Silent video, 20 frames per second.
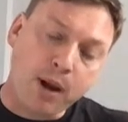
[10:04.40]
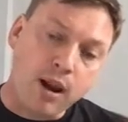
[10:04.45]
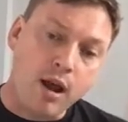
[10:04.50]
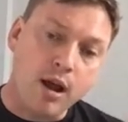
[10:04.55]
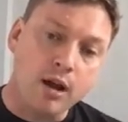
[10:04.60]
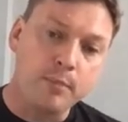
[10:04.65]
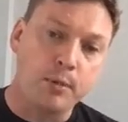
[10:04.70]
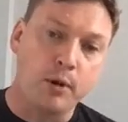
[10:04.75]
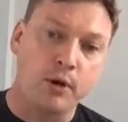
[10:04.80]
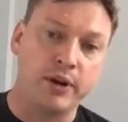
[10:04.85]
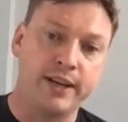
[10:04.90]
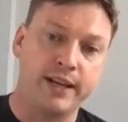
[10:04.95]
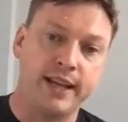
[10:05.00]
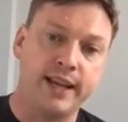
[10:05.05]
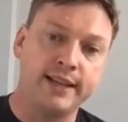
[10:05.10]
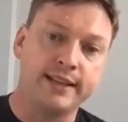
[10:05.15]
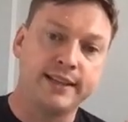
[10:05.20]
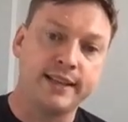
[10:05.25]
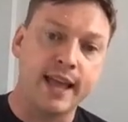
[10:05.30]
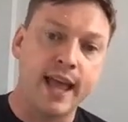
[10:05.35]
plug point
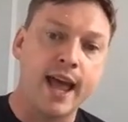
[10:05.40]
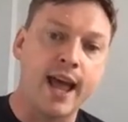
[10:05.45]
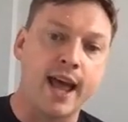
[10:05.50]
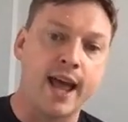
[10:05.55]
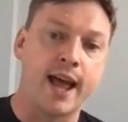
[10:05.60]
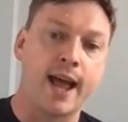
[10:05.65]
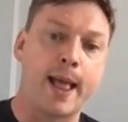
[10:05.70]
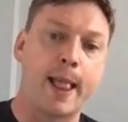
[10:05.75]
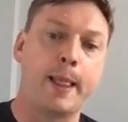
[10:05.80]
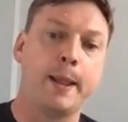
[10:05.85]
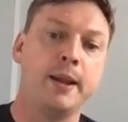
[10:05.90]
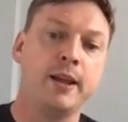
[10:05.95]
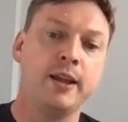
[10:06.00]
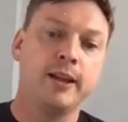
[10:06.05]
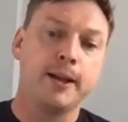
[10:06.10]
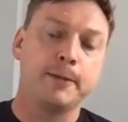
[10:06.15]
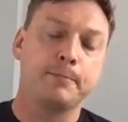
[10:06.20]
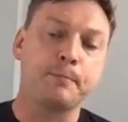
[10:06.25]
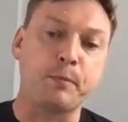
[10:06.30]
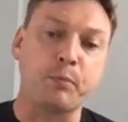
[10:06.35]
is there
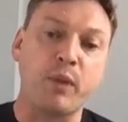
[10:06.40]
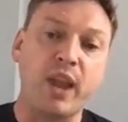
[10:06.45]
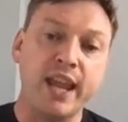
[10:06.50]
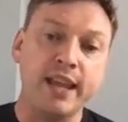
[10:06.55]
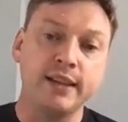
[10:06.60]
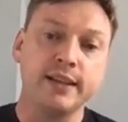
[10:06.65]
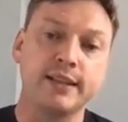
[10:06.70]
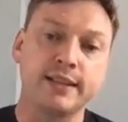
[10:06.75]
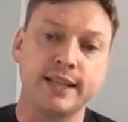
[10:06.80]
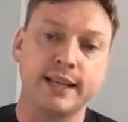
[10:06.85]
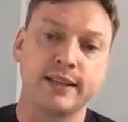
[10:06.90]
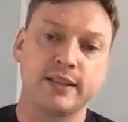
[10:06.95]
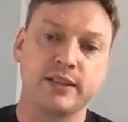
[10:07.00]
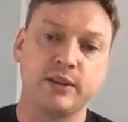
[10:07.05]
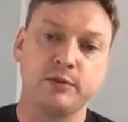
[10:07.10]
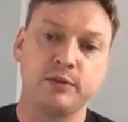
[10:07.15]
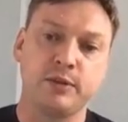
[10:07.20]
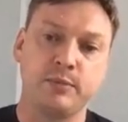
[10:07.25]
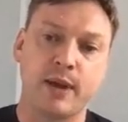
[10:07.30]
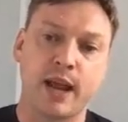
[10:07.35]
in the
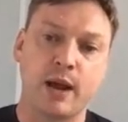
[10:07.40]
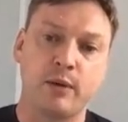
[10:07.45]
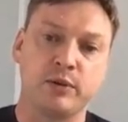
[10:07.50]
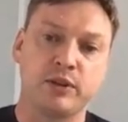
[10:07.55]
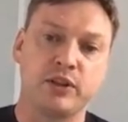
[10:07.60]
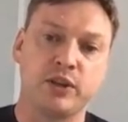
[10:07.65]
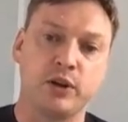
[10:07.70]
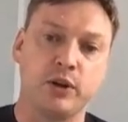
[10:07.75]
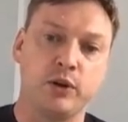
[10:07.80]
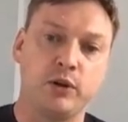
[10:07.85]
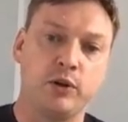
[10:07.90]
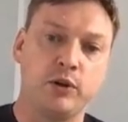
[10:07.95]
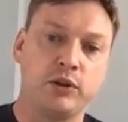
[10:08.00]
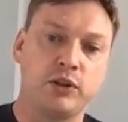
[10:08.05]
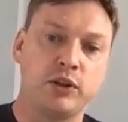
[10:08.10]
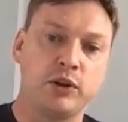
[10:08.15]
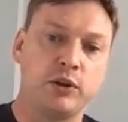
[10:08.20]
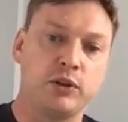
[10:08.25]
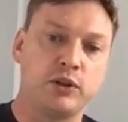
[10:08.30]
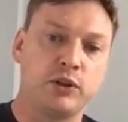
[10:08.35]
system to be able to
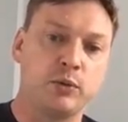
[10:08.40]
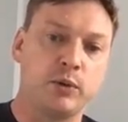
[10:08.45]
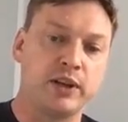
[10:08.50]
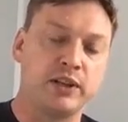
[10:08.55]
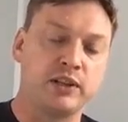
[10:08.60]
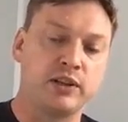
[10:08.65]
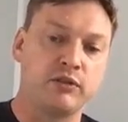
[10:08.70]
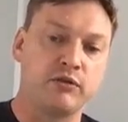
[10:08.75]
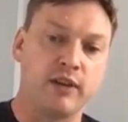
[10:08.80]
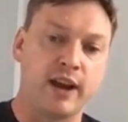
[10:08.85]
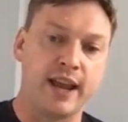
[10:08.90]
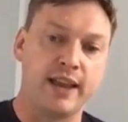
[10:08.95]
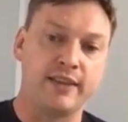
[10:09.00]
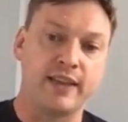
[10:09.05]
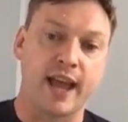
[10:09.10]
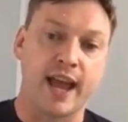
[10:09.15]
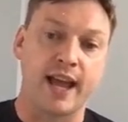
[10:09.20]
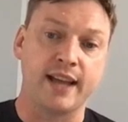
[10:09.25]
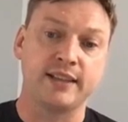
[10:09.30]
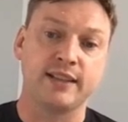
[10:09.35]
integrate
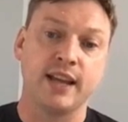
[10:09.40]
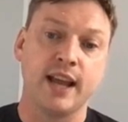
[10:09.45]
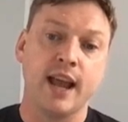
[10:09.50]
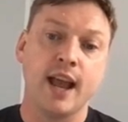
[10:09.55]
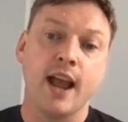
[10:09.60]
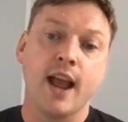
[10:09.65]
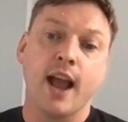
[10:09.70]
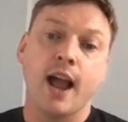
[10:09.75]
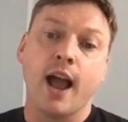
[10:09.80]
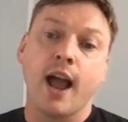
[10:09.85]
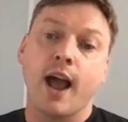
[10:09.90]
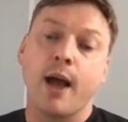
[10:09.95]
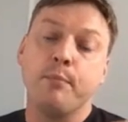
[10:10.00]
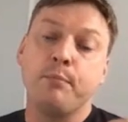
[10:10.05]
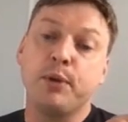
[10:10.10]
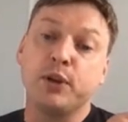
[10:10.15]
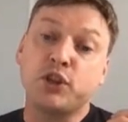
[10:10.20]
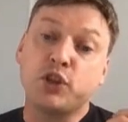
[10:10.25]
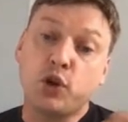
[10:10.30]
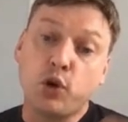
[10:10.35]
that
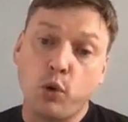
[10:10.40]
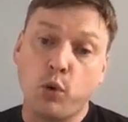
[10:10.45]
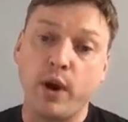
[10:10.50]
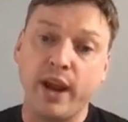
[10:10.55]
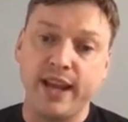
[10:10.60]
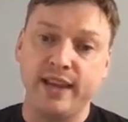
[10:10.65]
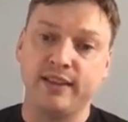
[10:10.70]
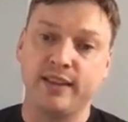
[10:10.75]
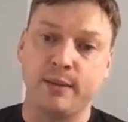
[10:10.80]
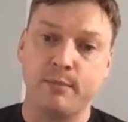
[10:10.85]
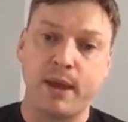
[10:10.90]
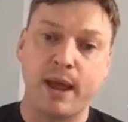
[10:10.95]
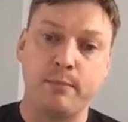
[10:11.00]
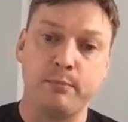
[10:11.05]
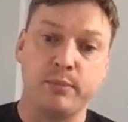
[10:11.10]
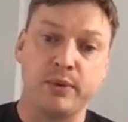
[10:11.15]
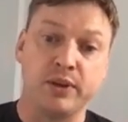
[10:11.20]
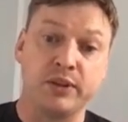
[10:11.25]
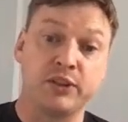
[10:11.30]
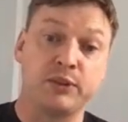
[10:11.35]
between the
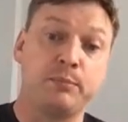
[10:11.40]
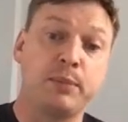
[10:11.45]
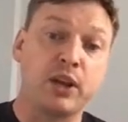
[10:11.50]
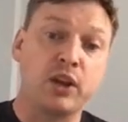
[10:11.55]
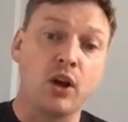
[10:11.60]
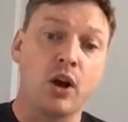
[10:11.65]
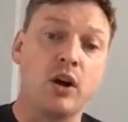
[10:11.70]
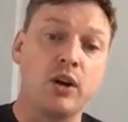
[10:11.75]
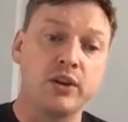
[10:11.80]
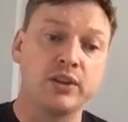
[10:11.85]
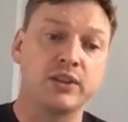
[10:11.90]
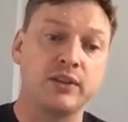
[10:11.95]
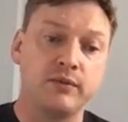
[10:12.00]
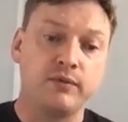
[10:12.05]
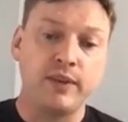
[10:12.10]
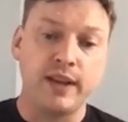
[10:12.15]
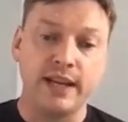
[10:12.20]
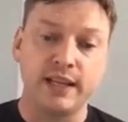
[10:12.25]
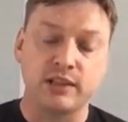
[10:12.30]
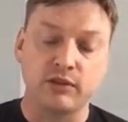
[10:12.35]
members, because
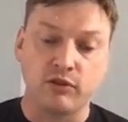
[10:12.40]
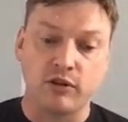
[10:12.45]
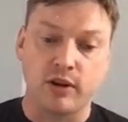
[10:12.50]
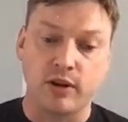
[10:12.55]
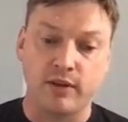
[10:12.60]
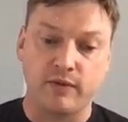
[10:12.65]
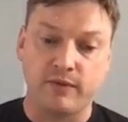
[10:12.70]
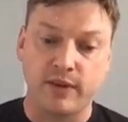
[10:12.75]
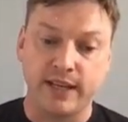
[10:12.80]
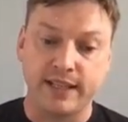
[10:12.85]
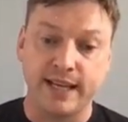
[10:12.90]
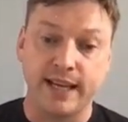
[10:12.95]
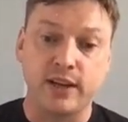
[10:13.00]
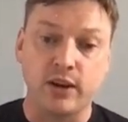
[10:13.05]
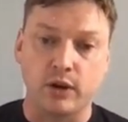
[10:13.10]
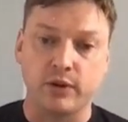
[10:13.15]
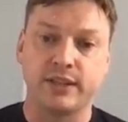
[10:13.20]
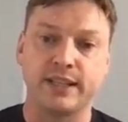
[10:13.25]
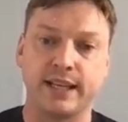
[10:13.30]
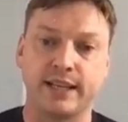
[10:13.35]
these
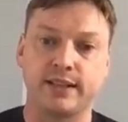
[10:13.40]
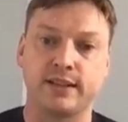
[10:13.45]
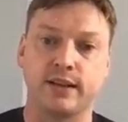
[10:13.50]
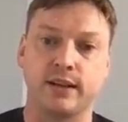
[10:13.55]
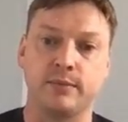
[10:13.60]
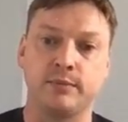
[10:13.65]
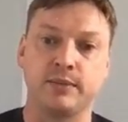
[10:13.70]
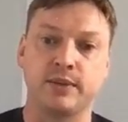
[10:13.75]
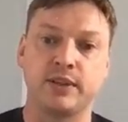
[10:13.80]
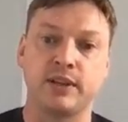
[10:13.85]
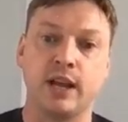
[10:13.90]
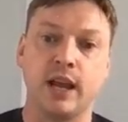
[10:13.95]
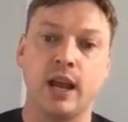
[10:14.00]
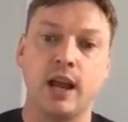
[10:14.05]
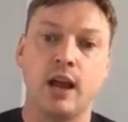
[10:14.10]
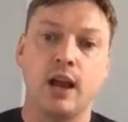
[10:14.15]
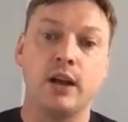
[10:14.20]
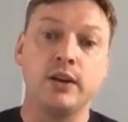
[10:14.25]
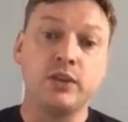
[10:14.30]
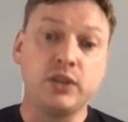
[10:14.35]
ecosystems
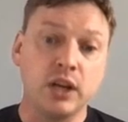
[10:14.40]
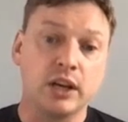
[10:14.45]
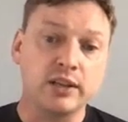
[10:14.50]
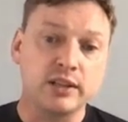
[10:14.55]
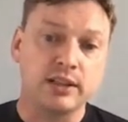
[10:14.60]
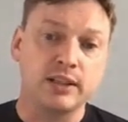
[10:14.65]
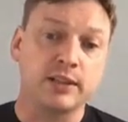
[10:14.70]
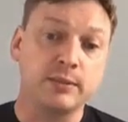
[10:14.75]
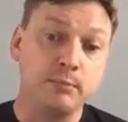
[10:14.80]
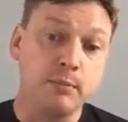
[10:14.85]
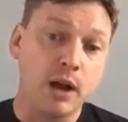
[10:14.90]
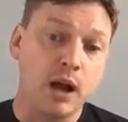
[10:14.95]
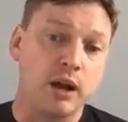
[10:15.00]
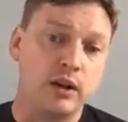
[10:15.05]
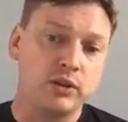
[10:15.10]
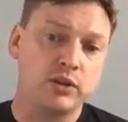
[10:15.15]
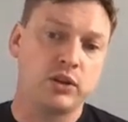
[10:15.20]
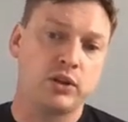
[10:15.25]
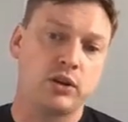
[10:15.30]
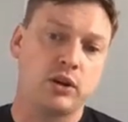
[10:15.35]
are just as
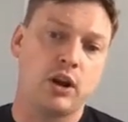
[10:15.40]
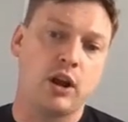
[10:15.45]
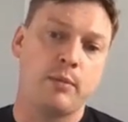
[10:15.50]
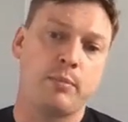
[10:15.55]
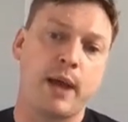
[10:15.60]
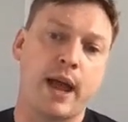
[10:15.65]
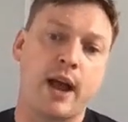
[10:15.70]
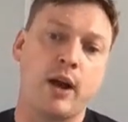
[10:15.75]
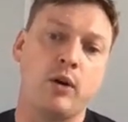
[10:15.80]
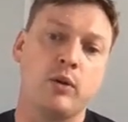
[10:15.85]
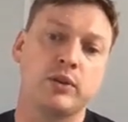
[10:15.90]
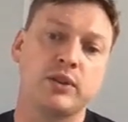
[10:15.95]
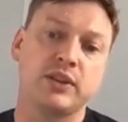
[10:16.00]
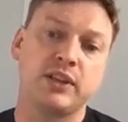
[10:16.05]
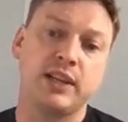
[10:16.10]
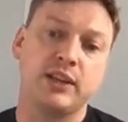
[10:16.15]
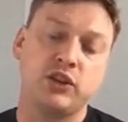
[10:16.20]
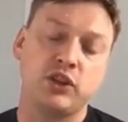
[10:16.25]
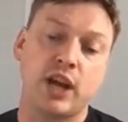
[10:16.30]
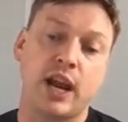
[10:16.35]
much about
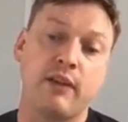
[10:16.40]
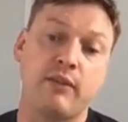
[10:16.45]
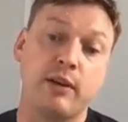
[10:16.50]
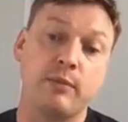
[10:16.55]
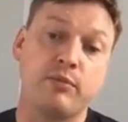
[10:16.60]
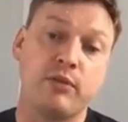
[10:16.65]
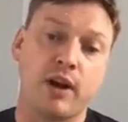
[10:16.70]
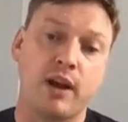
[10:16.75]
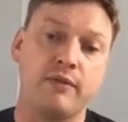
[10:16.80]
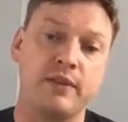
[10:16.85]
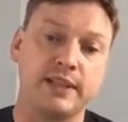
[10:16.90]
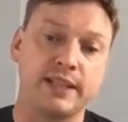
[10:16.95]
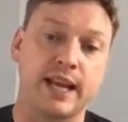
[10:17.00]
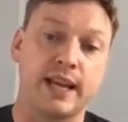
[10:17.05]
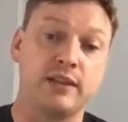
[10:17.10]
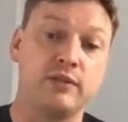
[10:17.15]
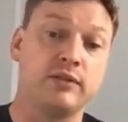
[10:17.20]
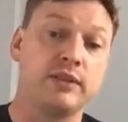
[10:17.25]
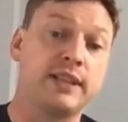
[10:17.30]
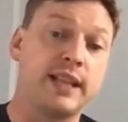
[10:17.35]
sharing private
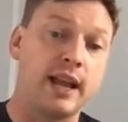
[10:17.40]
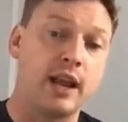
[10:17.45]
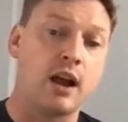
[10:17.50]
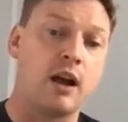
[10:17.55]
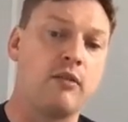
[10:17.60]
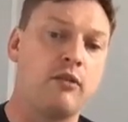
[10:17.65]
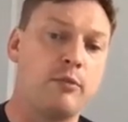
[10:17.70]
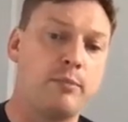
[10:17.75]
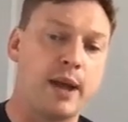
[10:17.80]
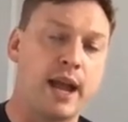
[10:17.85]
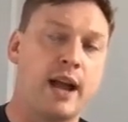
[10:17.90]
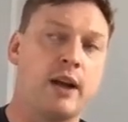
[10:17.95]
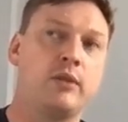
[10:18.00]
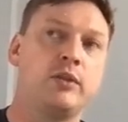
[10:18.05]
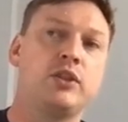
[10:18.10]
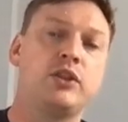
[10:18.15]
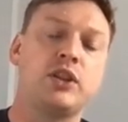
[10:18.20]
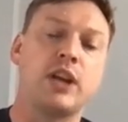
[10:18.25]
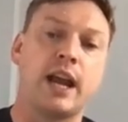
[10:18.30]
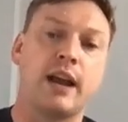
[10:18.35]
data as they are
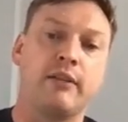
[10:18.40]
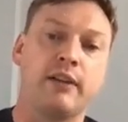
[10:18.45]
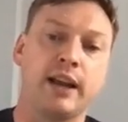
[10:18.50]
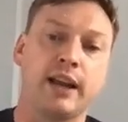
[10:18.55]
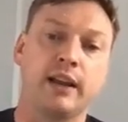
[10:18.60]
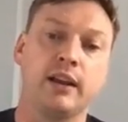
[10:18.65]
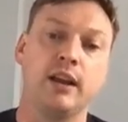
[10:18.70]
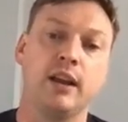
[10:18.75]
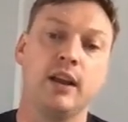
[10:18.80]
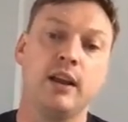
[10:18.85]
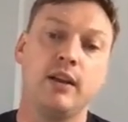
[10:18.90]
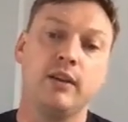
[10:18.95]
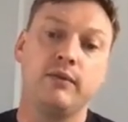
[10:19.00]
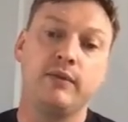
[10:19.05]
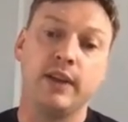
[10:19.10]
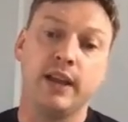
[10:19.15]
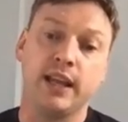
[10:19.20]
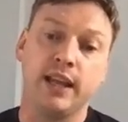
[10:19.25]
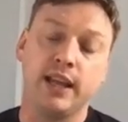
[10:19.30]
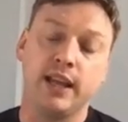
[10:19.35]
about sharing
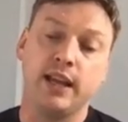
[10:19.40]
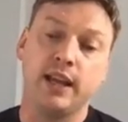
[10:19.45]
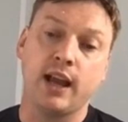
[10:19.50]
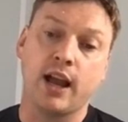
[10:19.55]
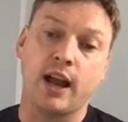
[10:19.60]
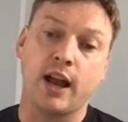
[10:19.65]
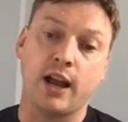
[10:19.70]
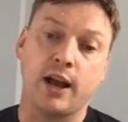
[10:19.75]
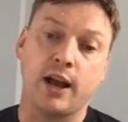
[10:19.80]
the